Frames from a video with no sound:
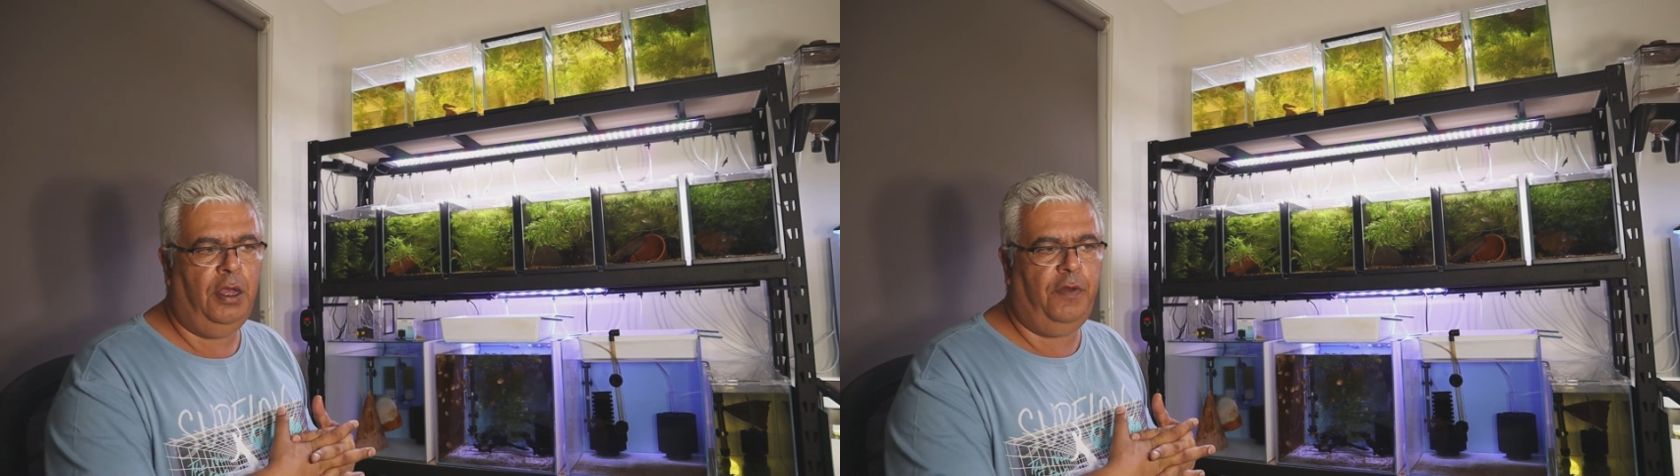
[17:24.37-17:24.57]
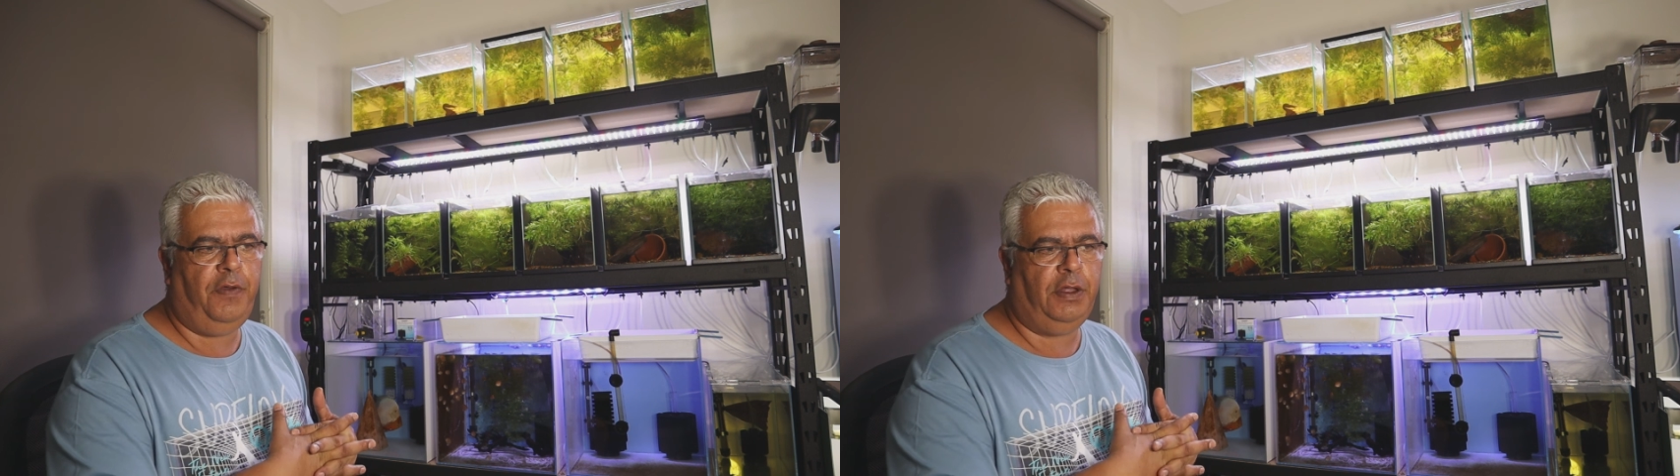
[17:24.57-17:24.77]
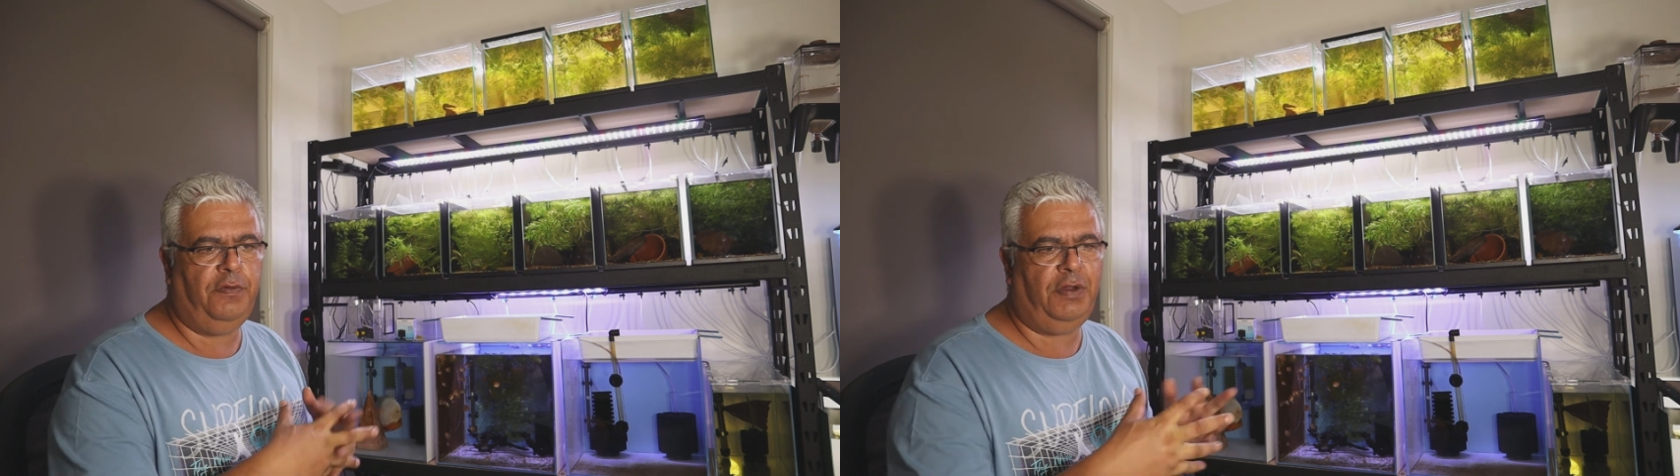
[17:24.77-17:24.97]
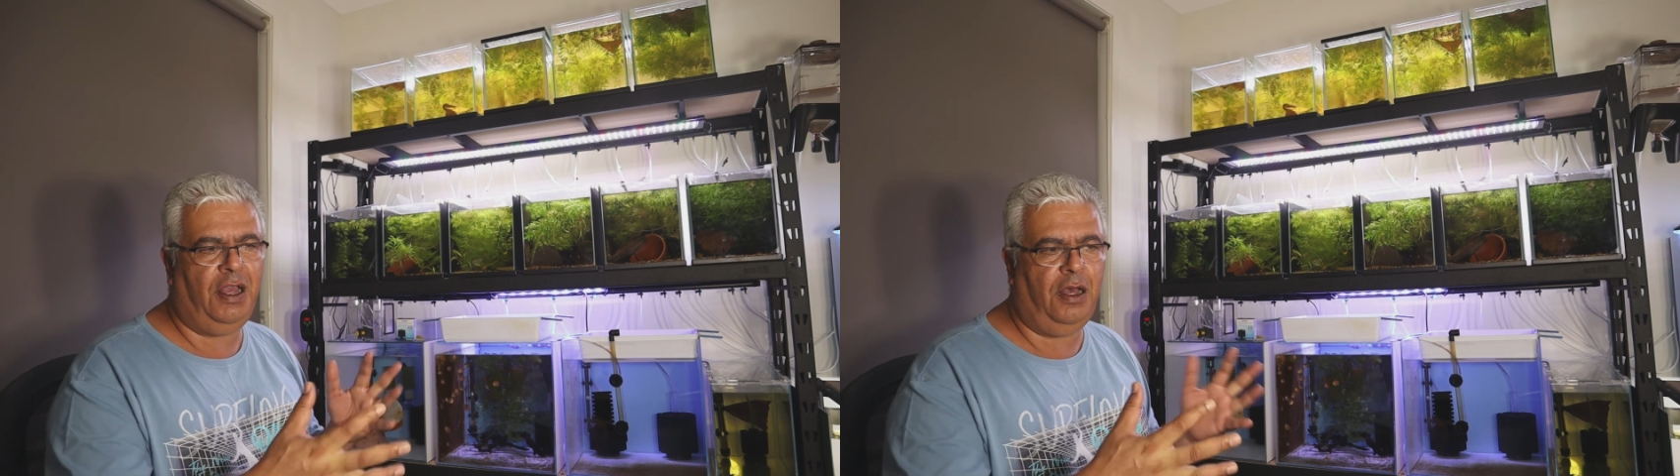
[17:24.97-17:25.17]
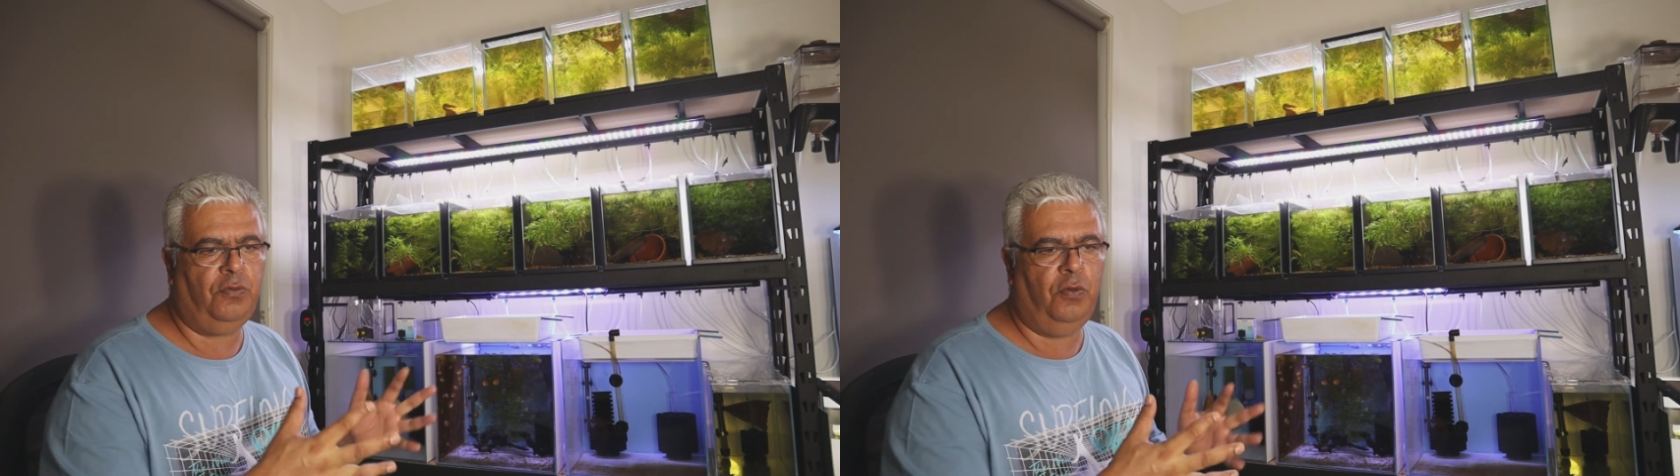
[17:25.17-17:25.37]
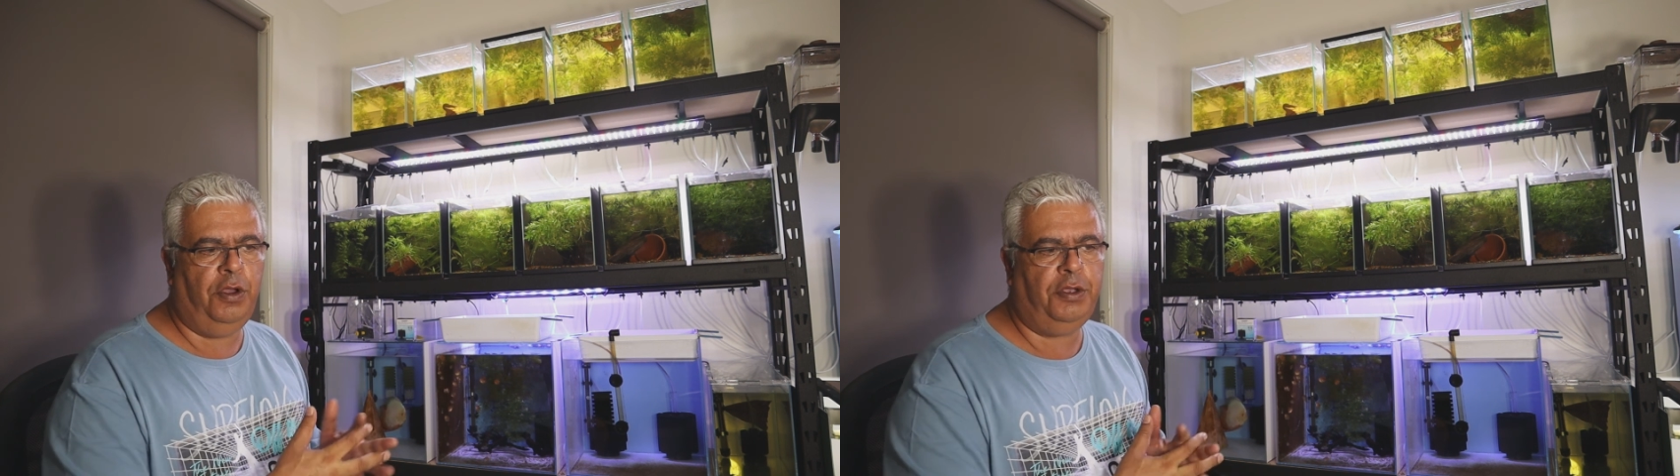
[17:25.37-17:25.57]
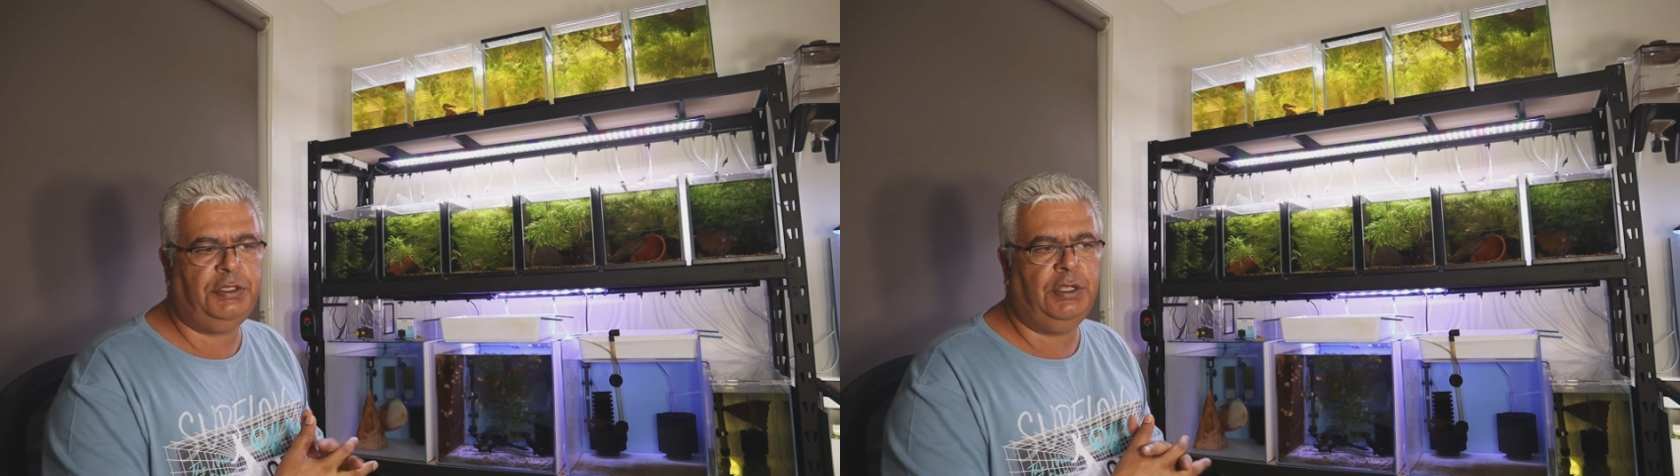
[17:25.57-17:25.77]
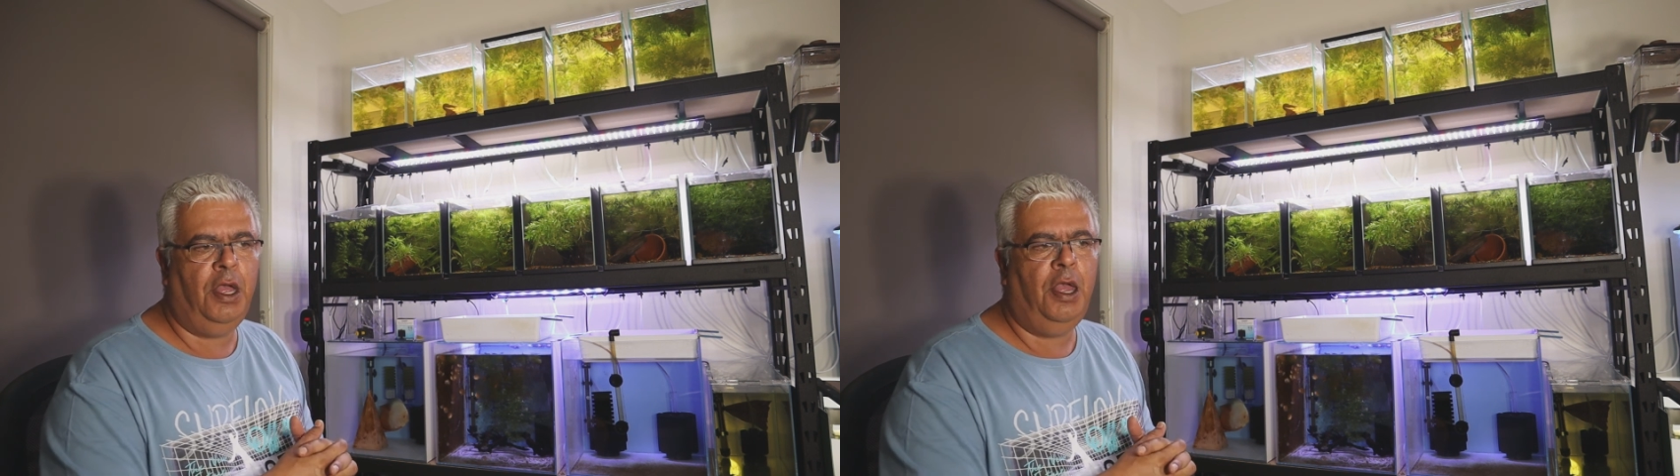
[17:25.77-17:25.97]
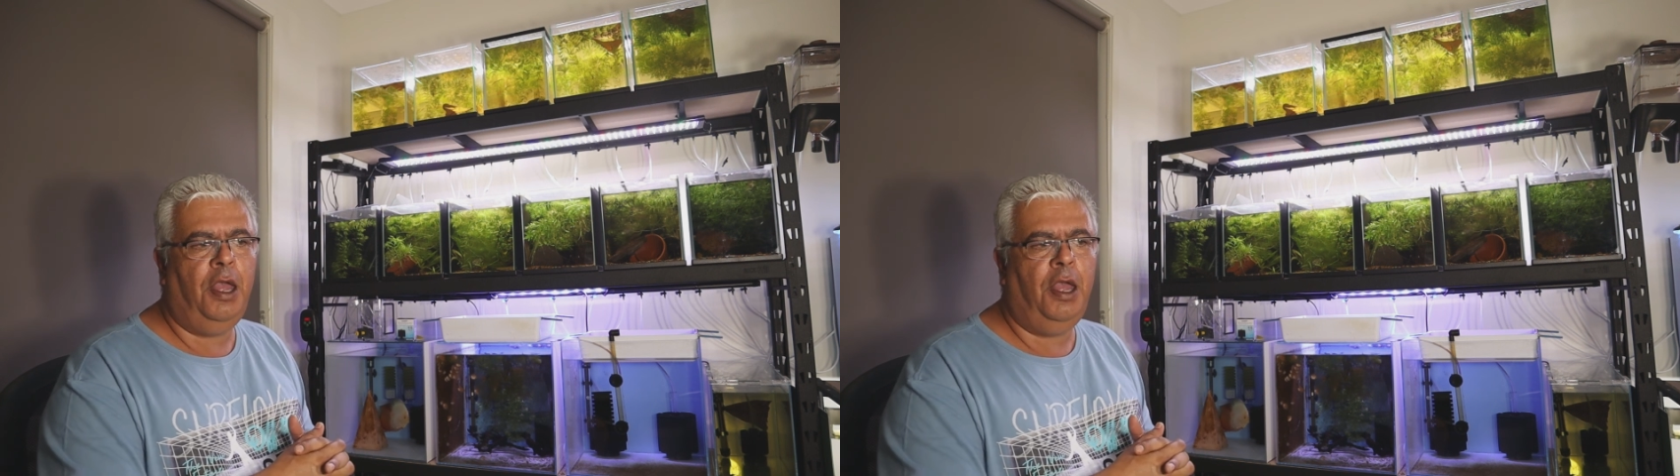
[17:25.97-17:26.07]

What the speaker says: effectively how it works.